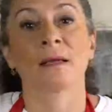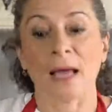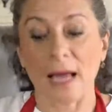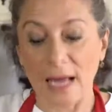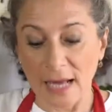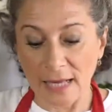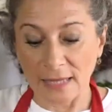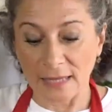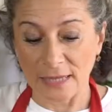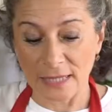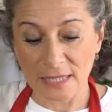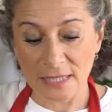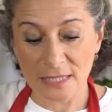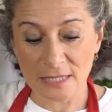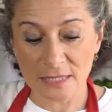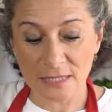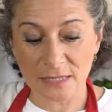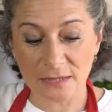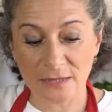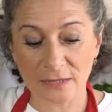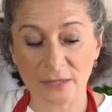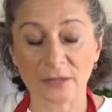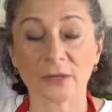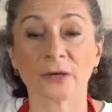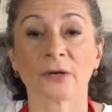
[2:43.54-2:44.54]
and this
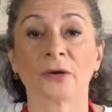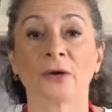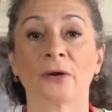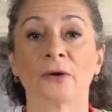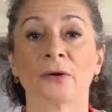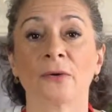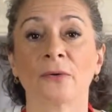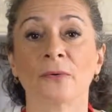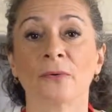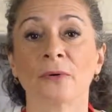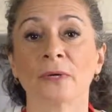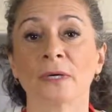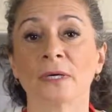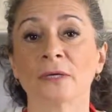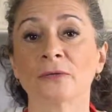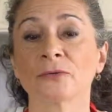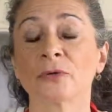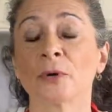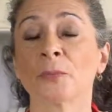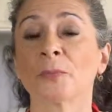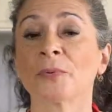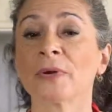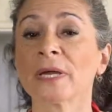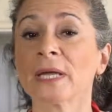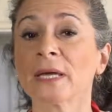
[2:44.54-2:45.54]
is going to go
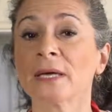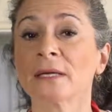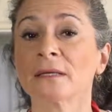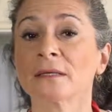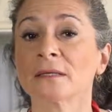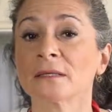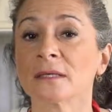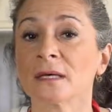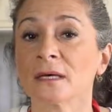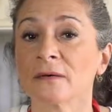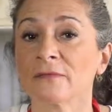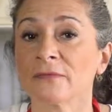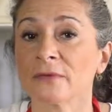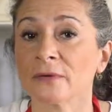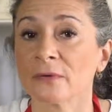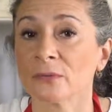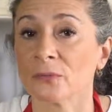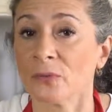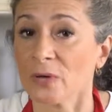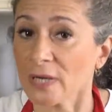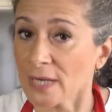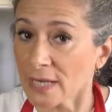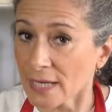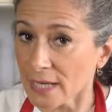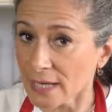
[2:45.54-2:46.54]
into a preheated oven,
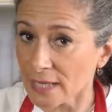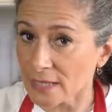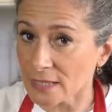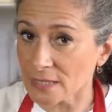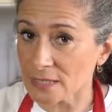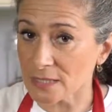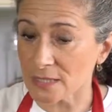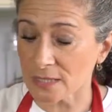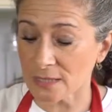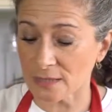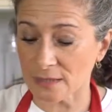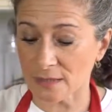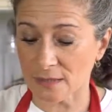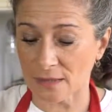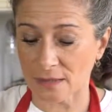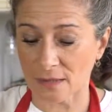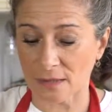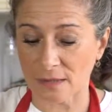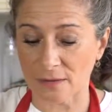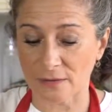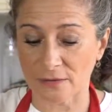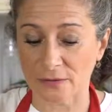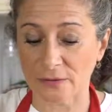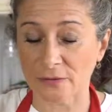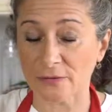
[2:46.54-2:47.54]
180
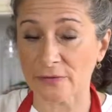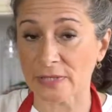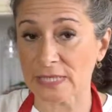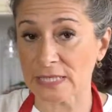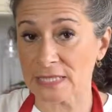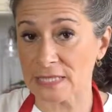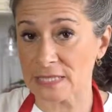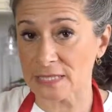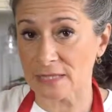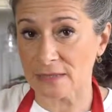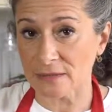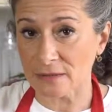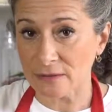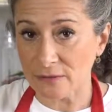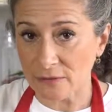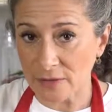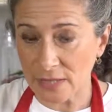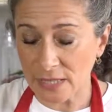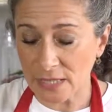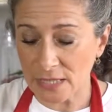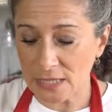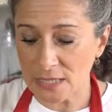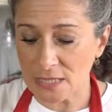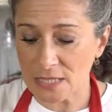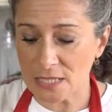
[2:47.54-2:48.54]
degrees
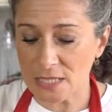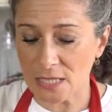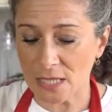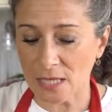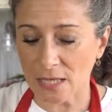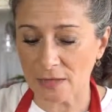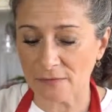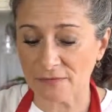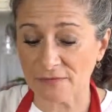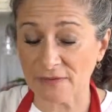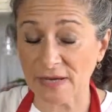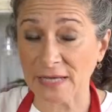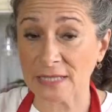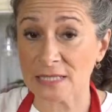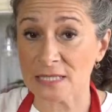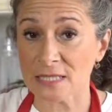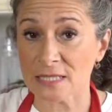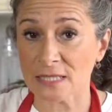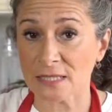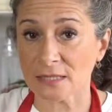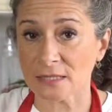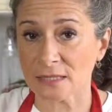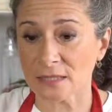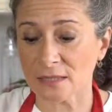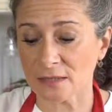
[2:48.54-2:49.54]
centigrade, a fan
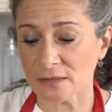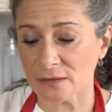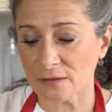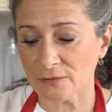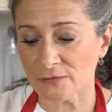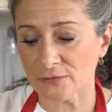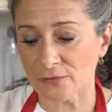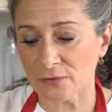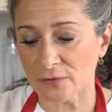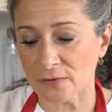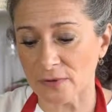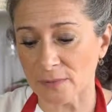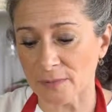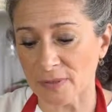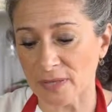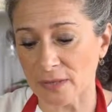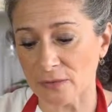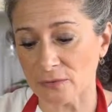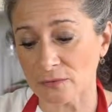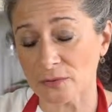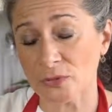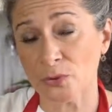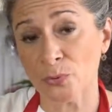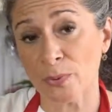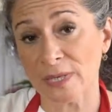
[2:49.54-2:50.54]
setting for
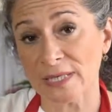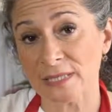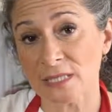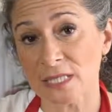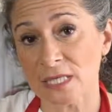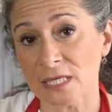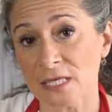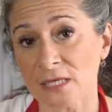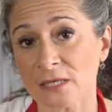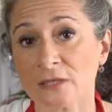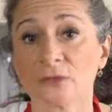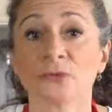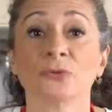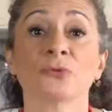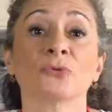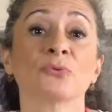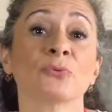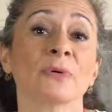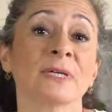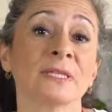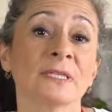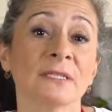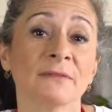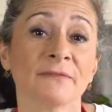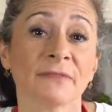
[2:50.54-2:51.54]
about 20 to
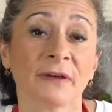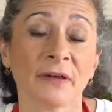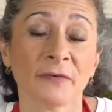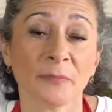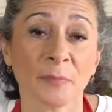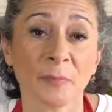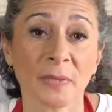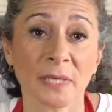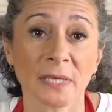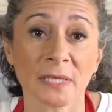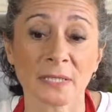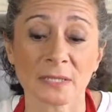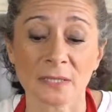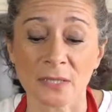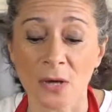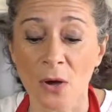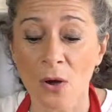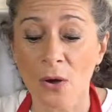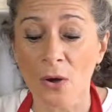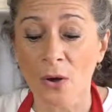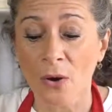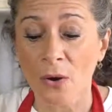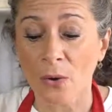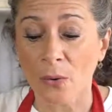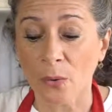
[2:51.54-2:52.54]
25 minutes,
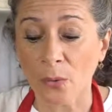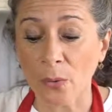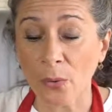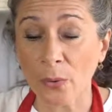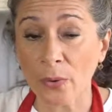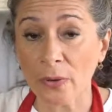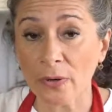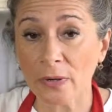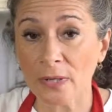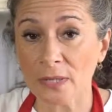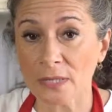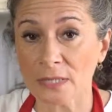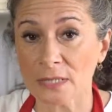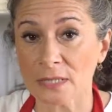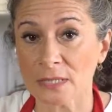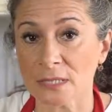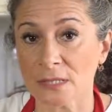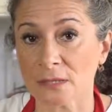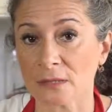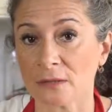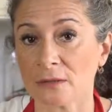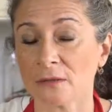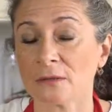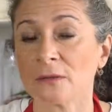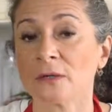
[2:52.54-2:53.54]
or
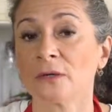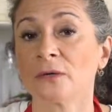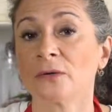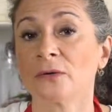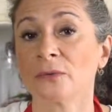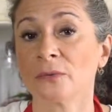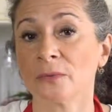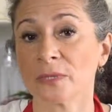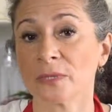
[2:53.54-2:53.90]
until you